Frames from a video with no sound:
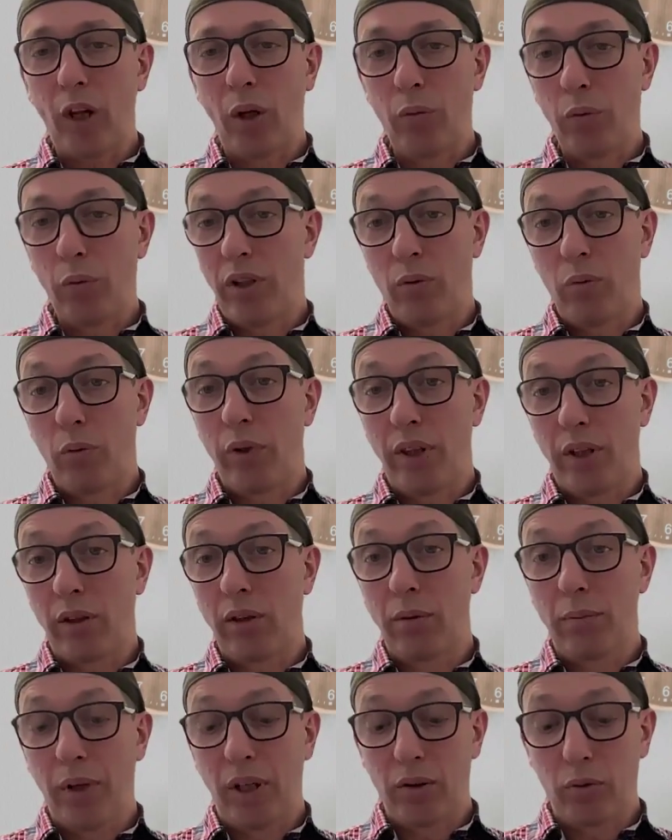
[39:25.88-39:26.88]
With a
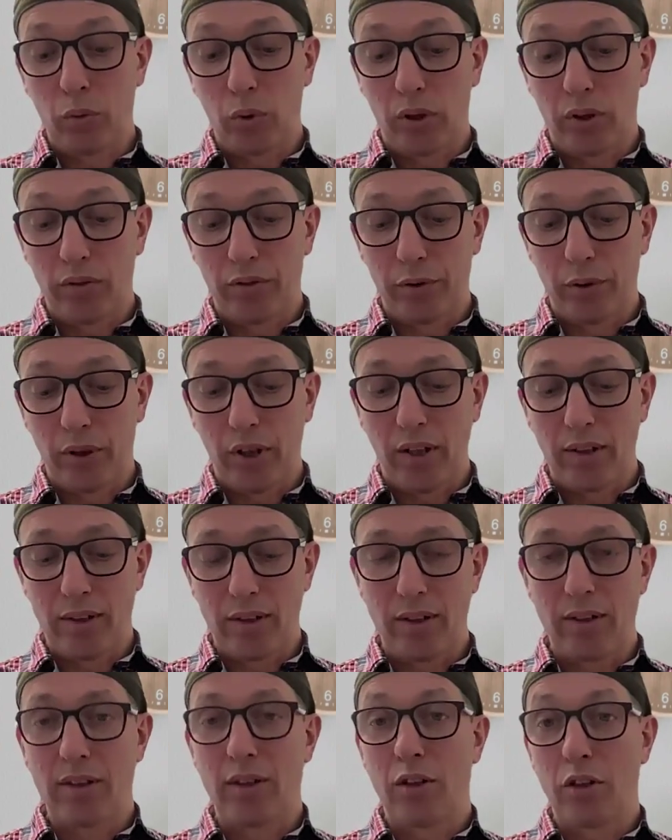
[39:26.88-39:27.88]
command word. For us,
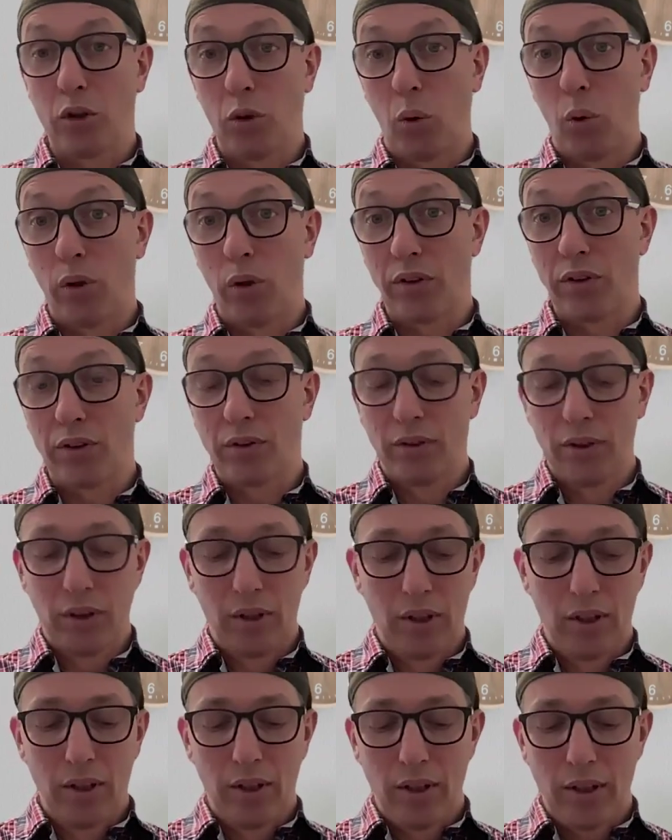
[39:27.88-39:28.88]
it's yours.
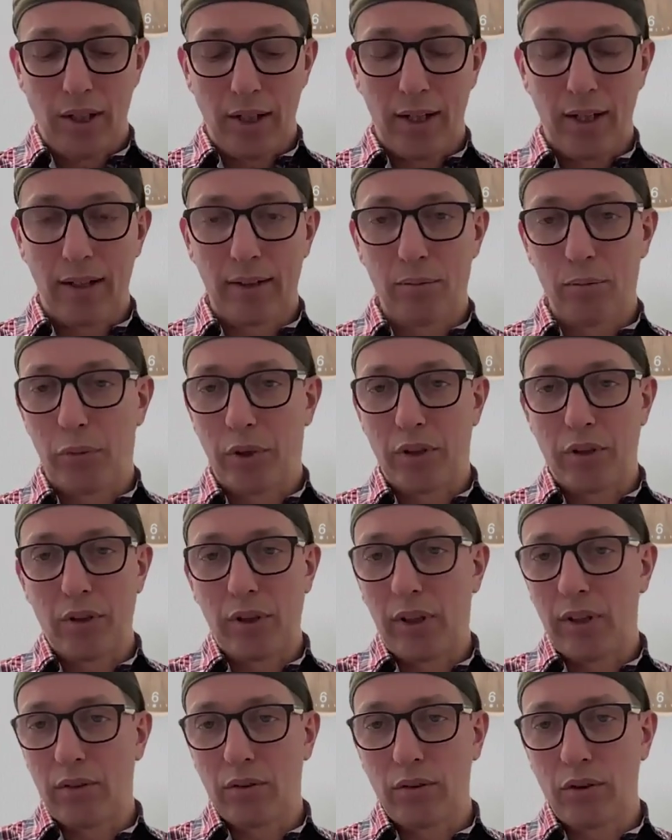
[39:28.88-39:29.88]
But you
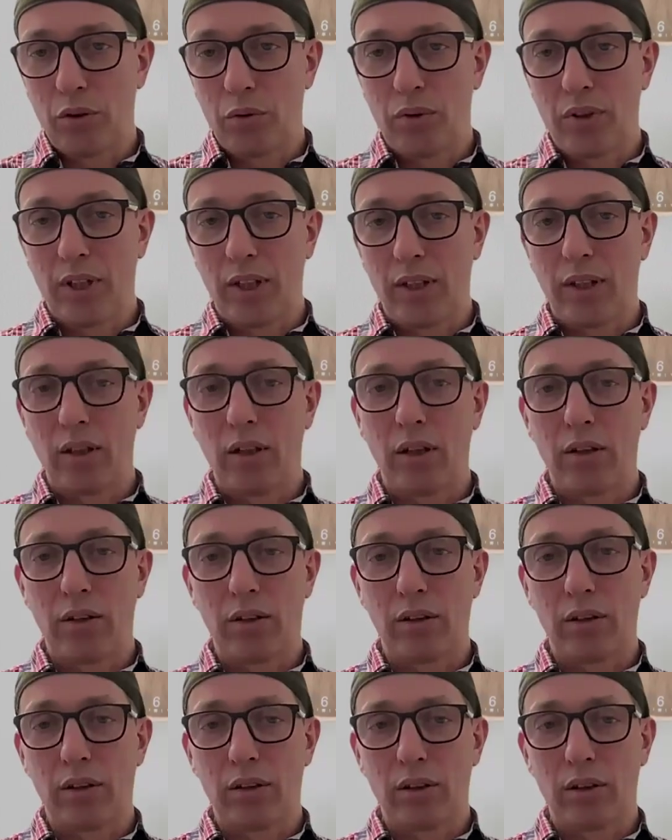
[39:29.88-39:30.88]
can use any
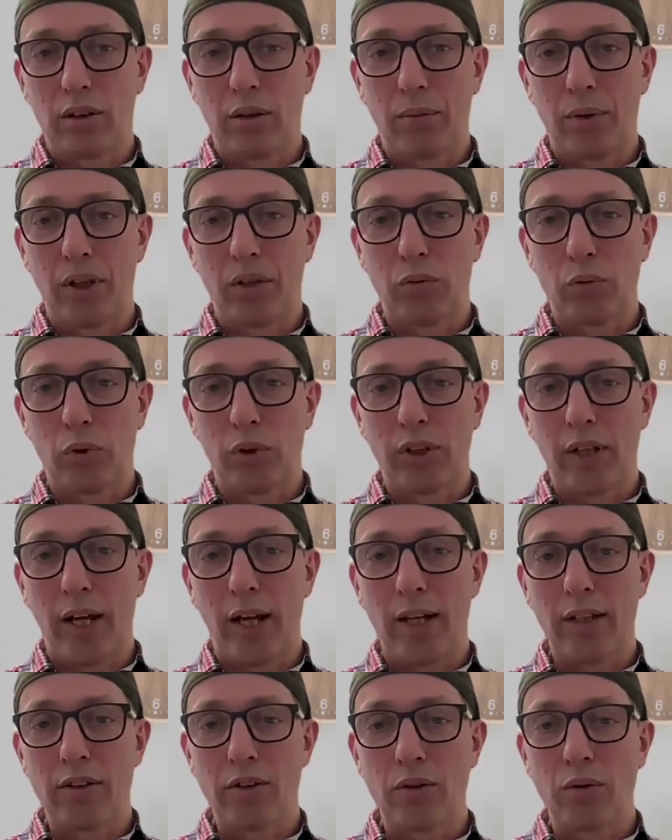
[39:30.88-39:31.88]
other command word
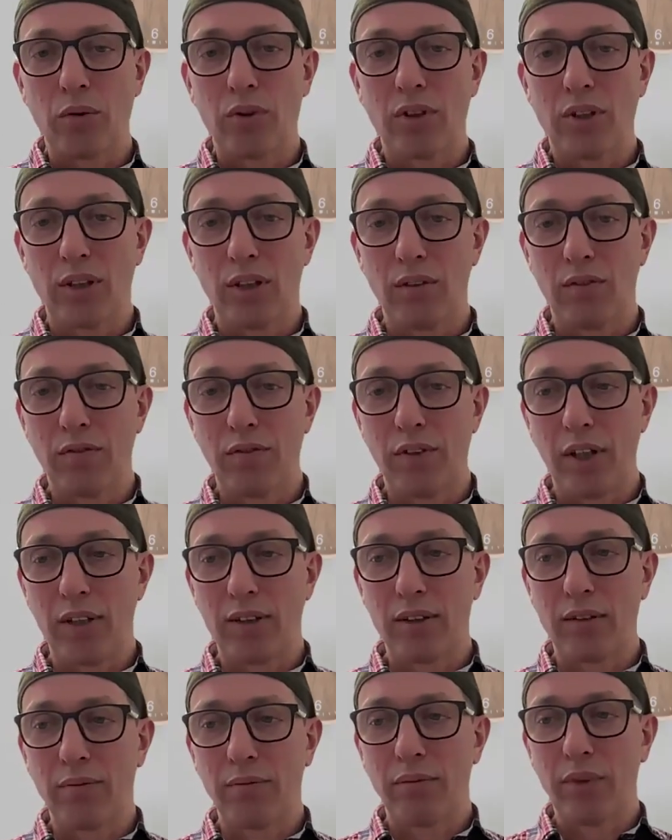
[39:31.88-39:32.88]
as you see
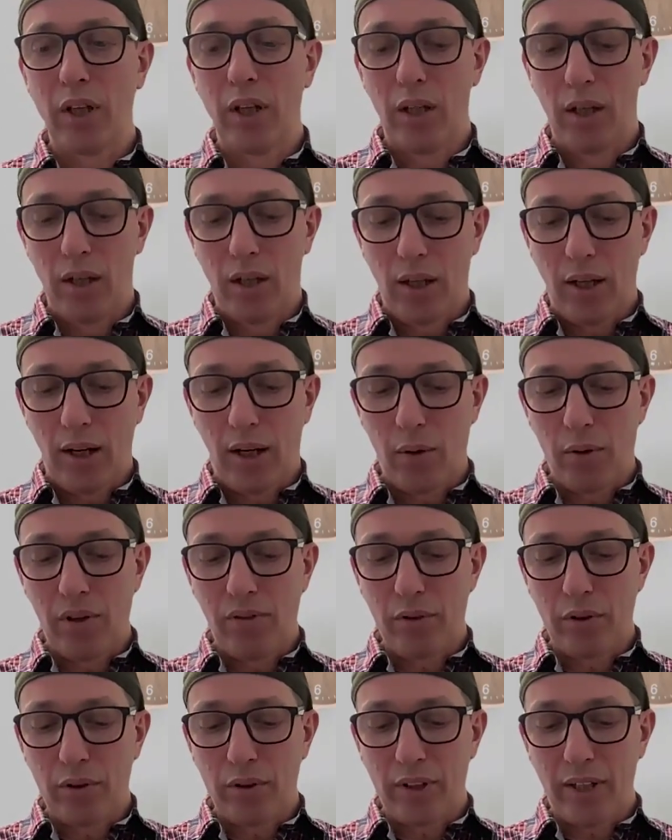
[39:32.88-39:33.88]
fit.
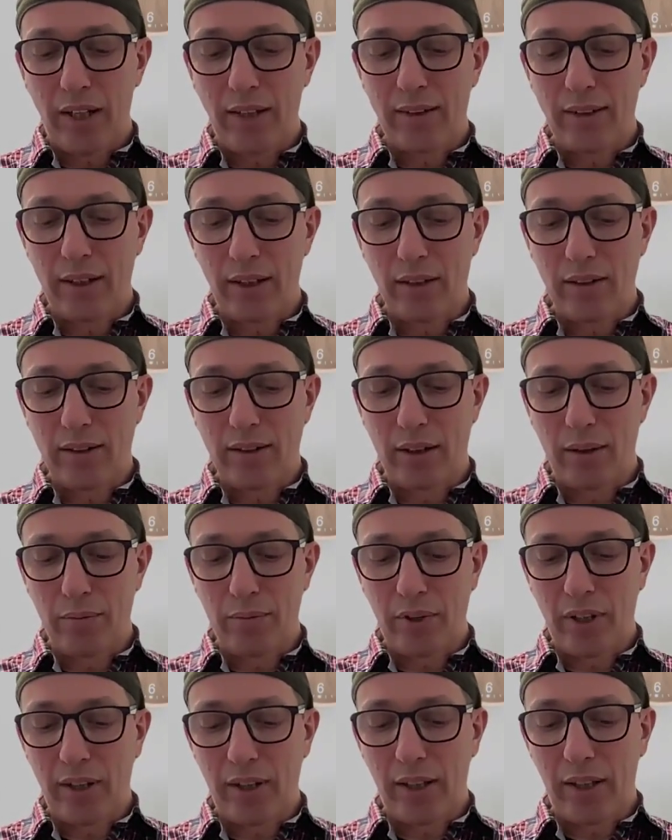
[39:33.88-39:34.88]
However, that tells
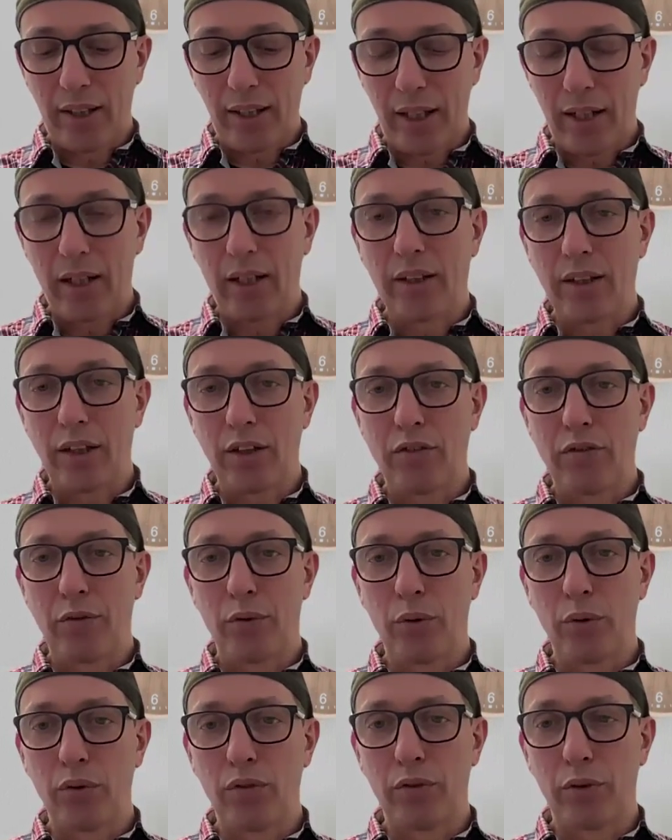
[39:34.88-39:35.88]
them that they cannot eat
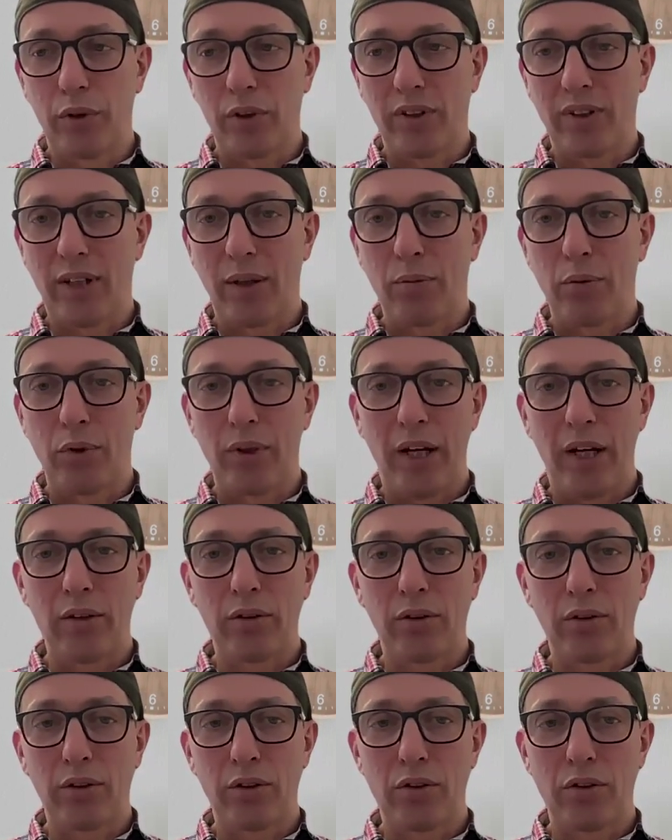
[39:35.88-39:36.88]
food. For example,
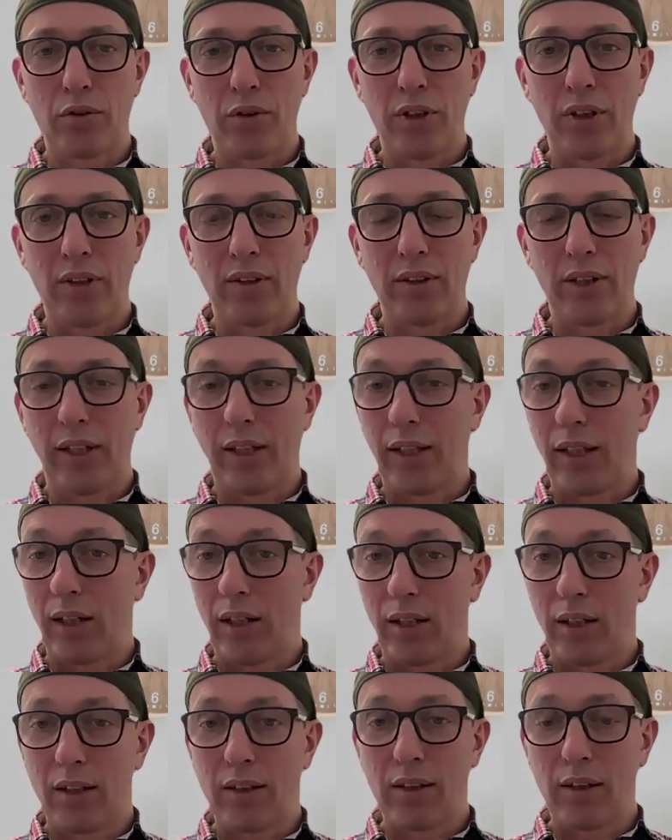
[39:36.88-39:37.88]
out on the street, they
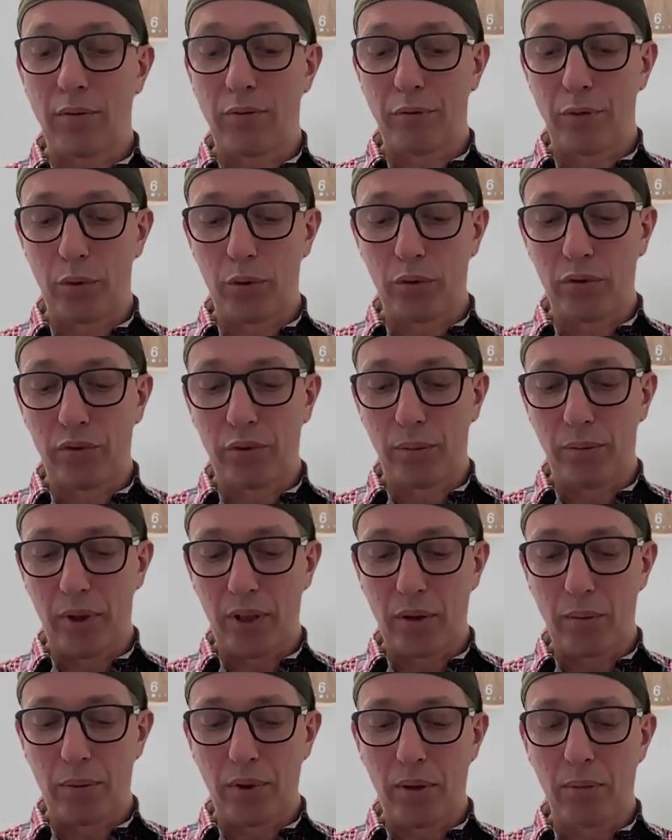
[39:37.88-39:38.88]
cannot accept food from
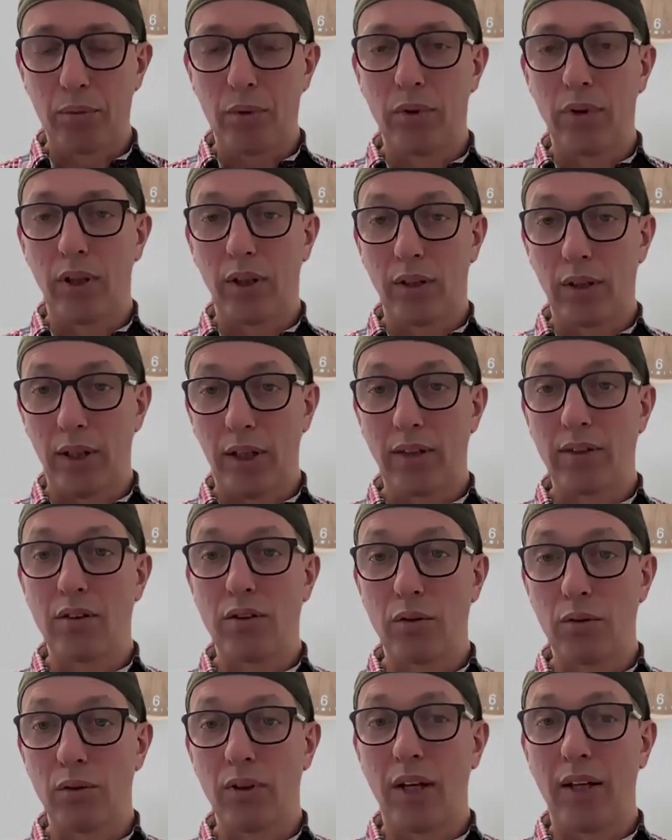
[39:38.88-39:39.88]
other people
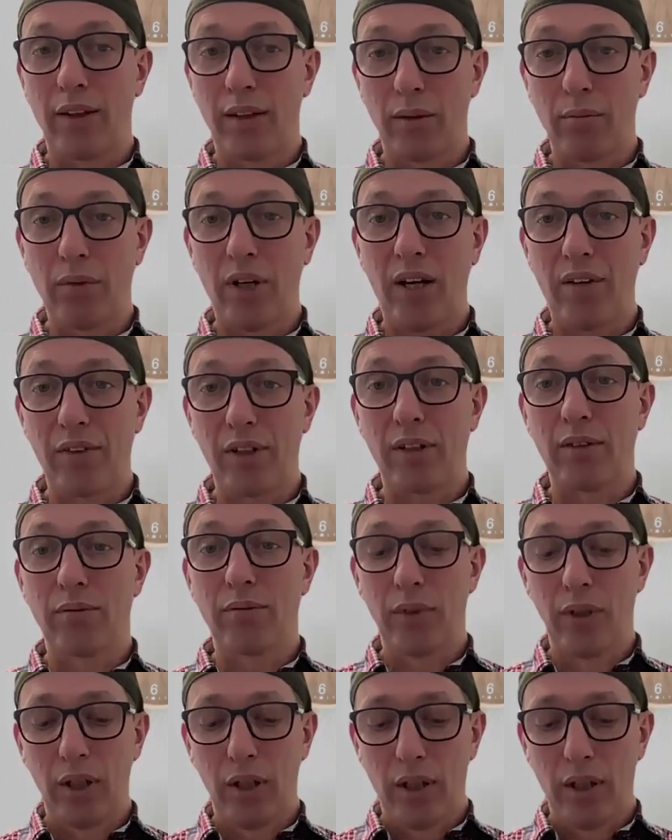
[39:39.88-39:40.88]
unless you let them have it.